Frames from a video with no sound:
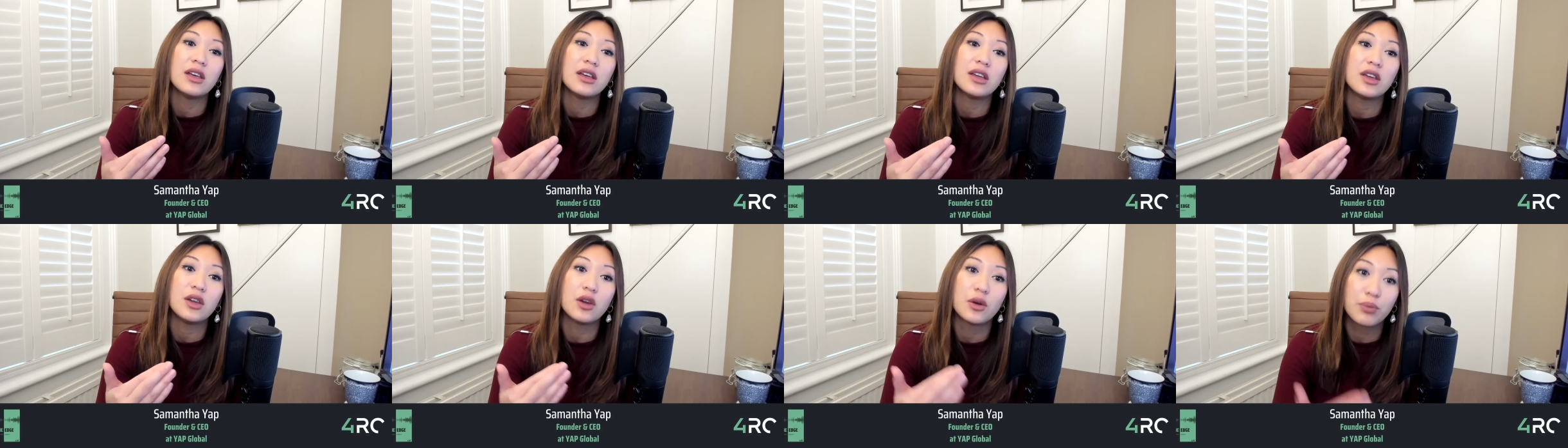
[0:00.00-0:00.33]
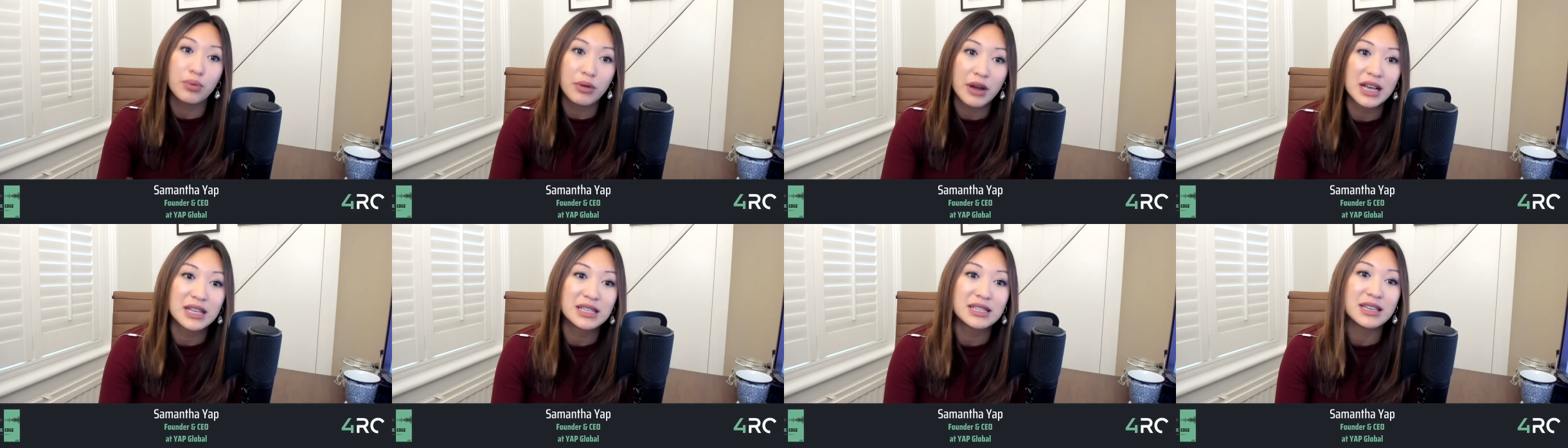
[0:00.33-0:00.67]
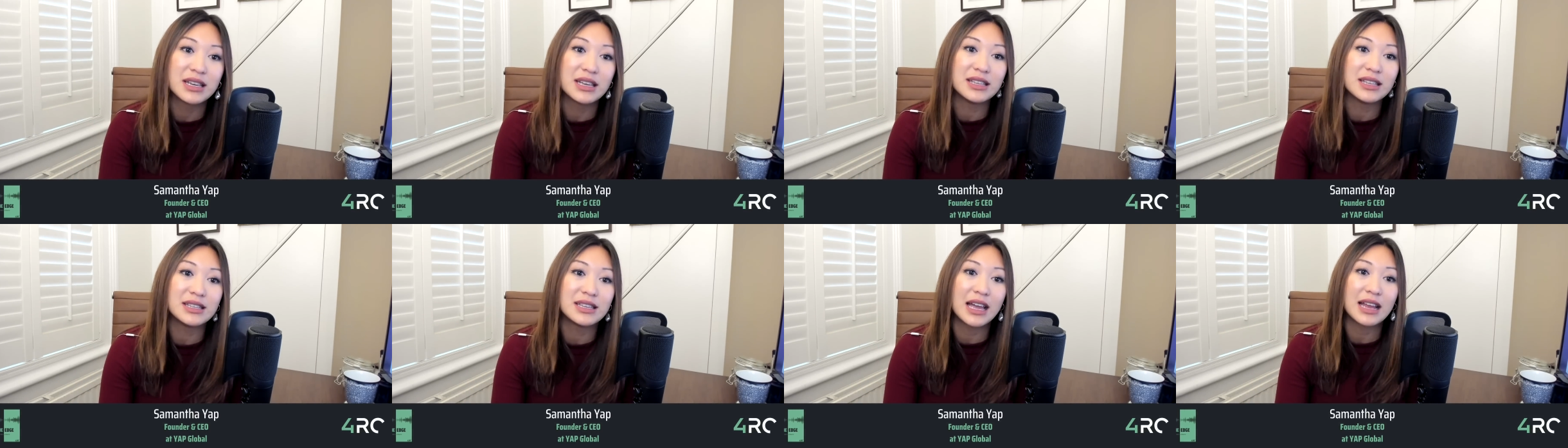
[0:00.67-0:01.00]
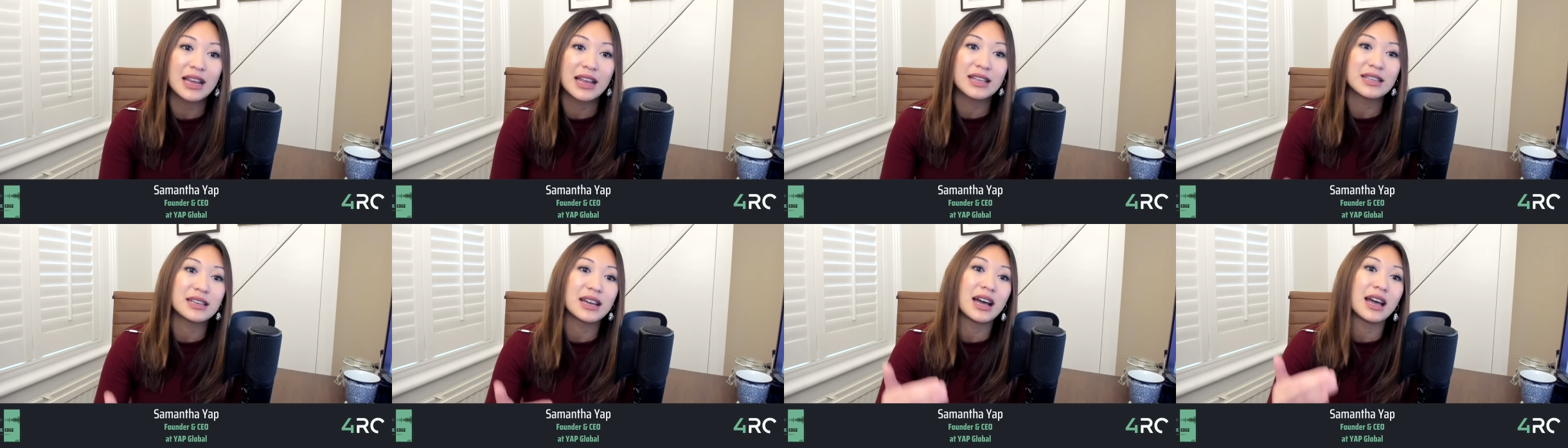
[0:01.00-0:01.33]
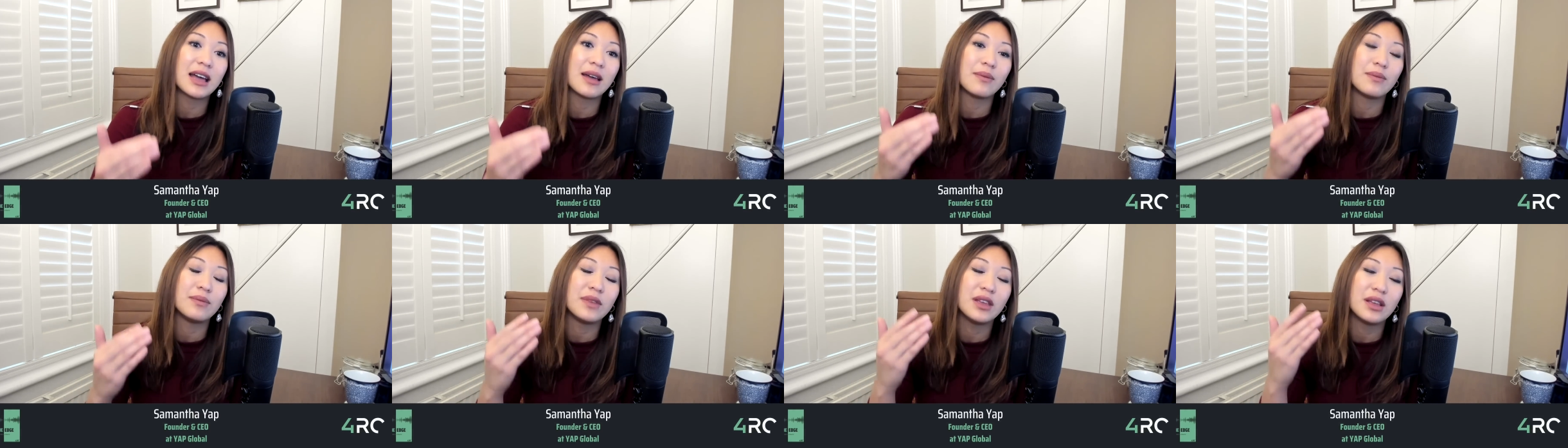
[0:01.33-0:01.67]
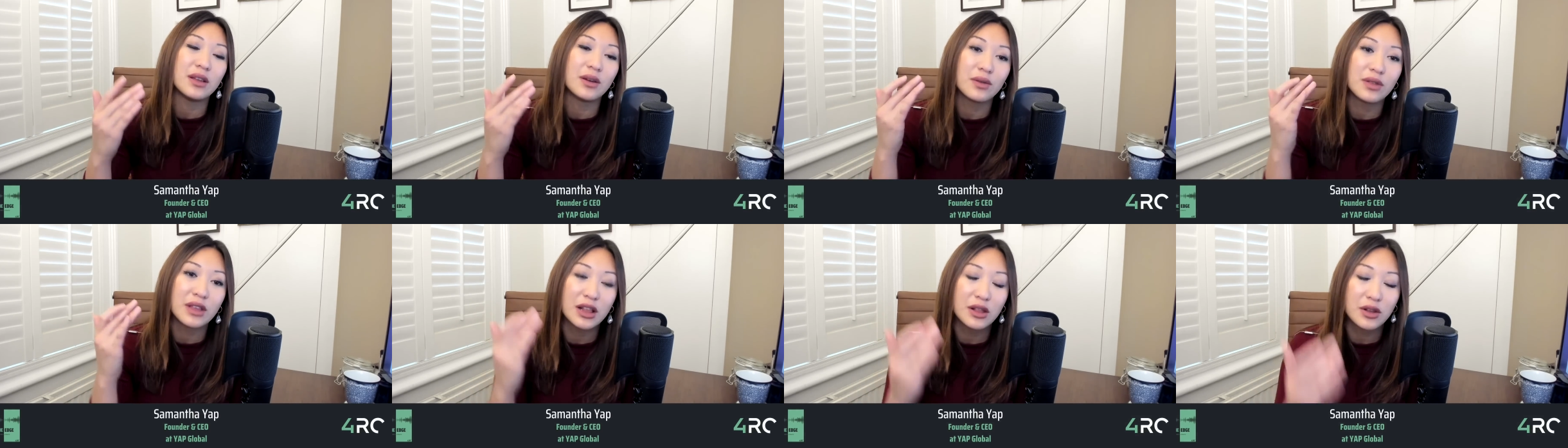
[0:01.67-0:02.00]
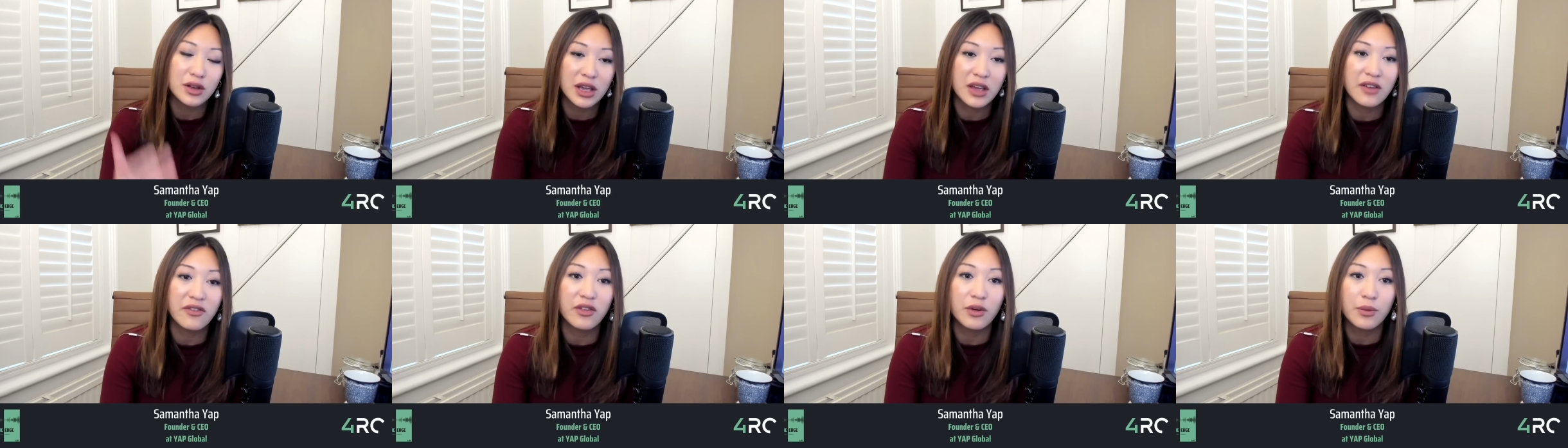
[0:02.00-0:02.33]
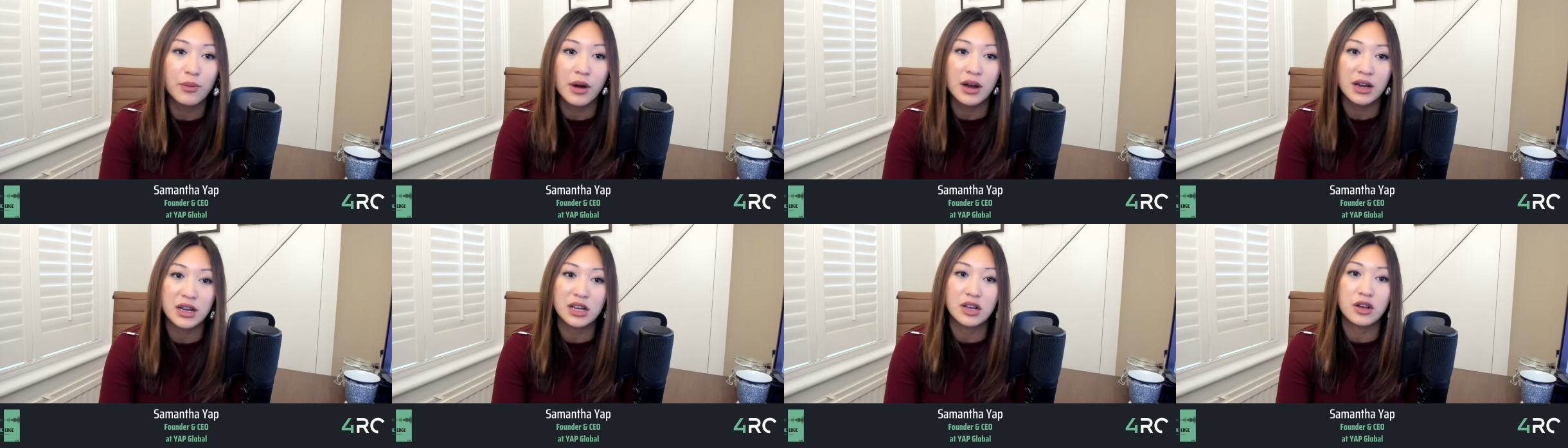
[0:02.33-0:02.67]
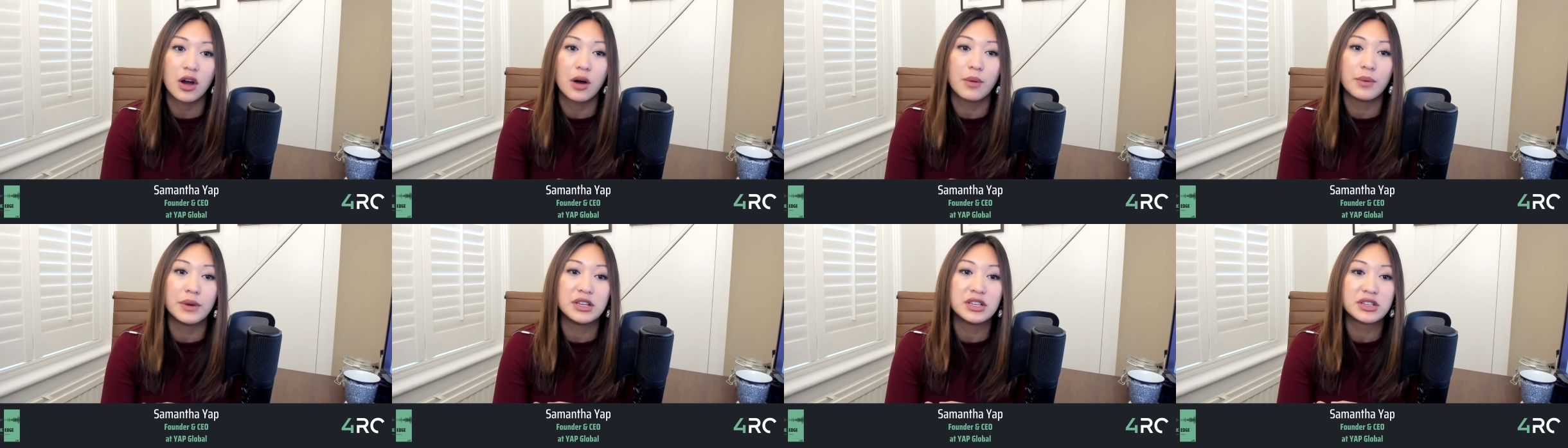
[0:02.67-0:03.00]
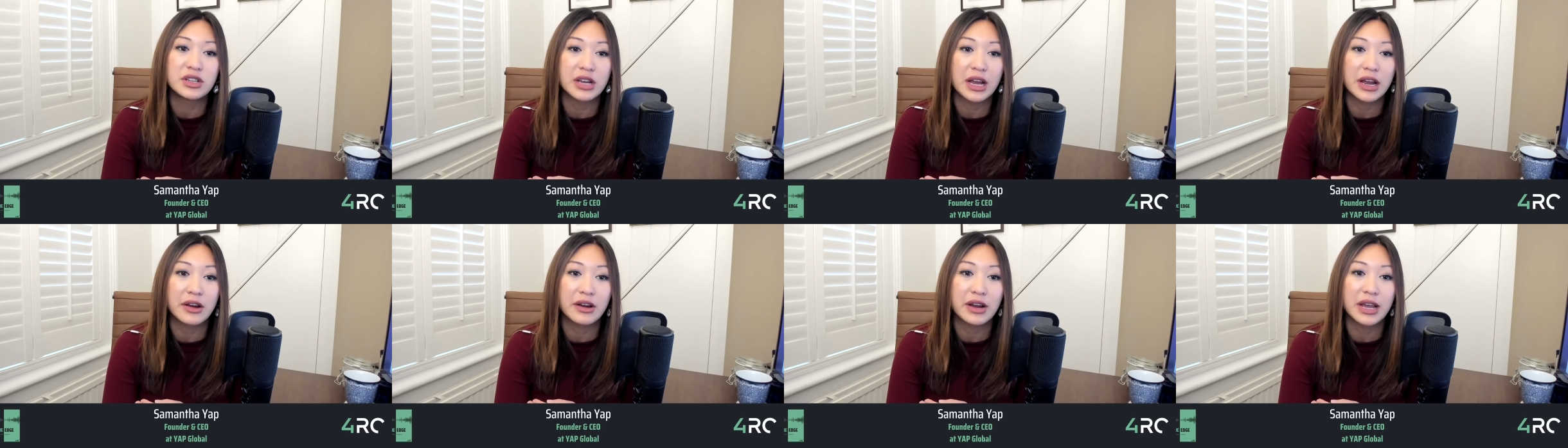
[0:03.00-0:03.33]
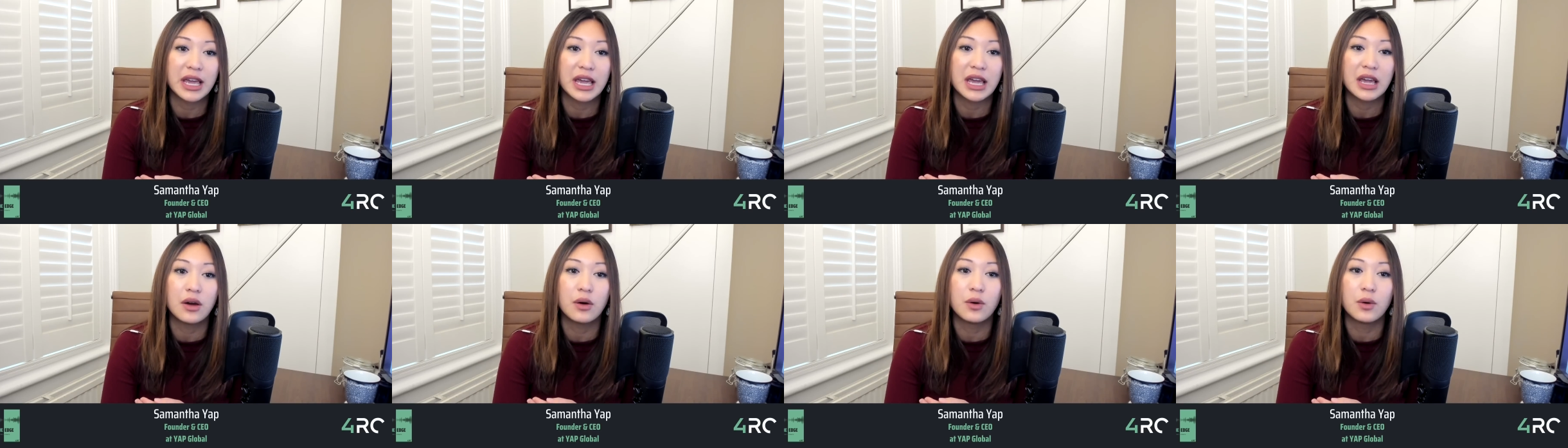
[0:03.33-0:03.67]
you're present anytime, they're looking for market commentary,